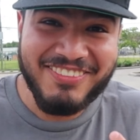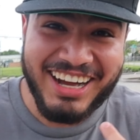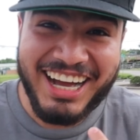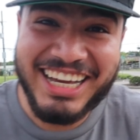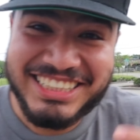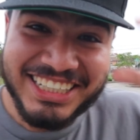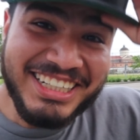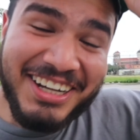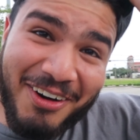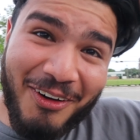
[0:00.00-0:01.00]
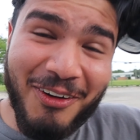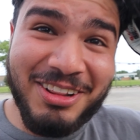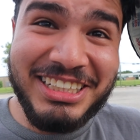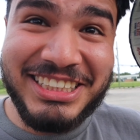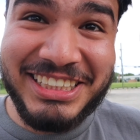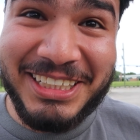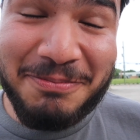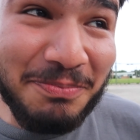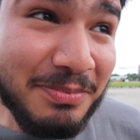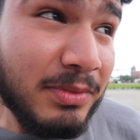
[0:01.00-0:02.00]
at my eyes. Holy shit.
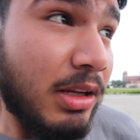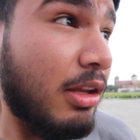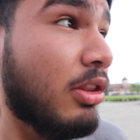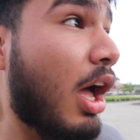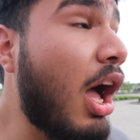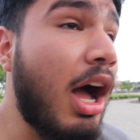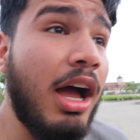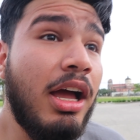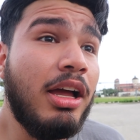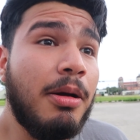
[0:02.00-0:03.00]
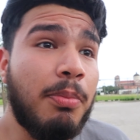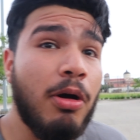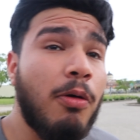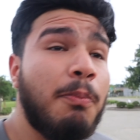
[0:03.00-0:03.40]
Nah, bro,